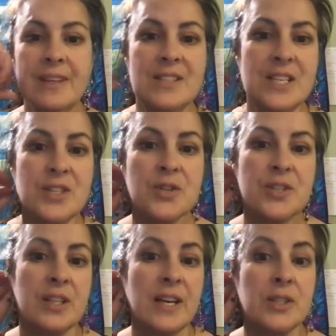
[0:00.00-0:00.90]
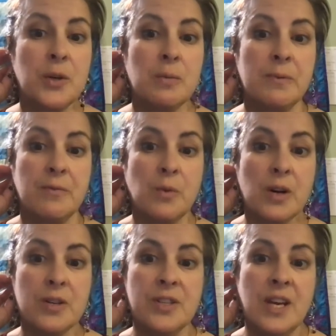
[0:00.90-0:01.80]
Teachers select a group of
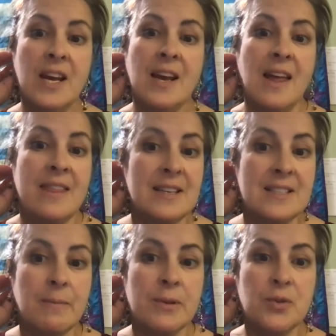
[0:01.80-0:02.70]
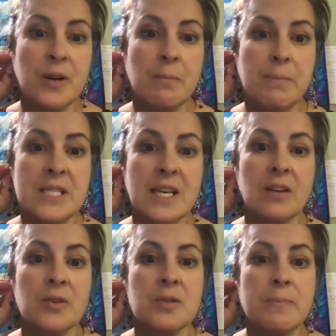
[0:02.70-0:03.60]
words that demonstrate a
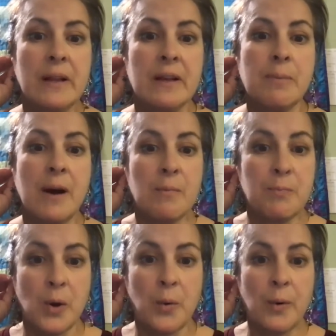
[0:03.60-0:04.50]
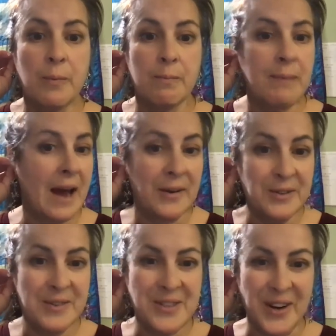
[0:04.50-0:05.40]
particular spelling
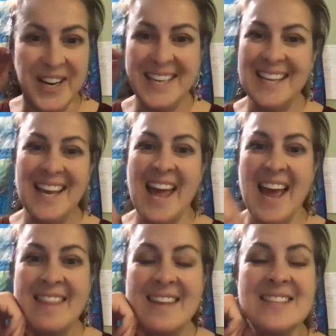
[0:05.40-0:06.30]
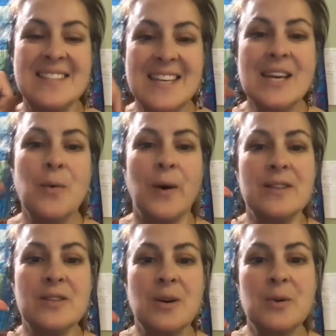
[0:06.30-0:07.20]
pattern, and then
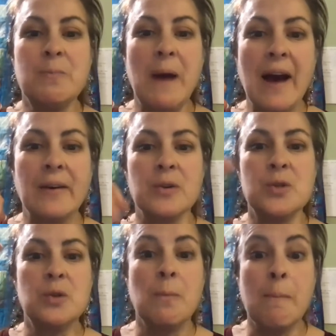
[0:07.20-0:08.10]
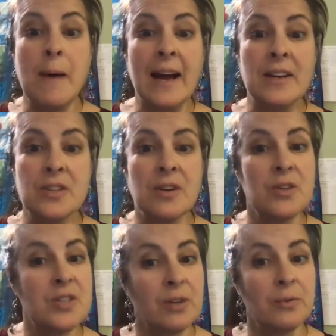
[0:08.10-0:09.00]
sequence those patterns to match their
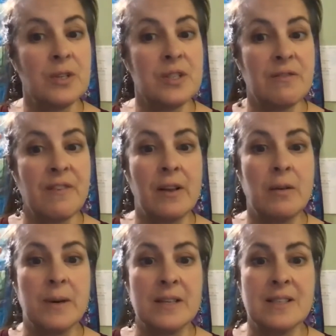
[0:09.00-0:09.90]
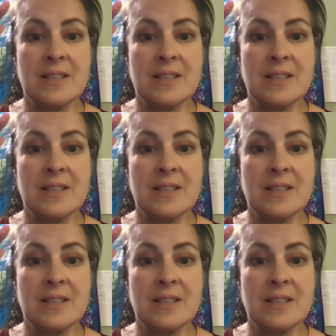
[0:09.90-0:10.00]
children's development.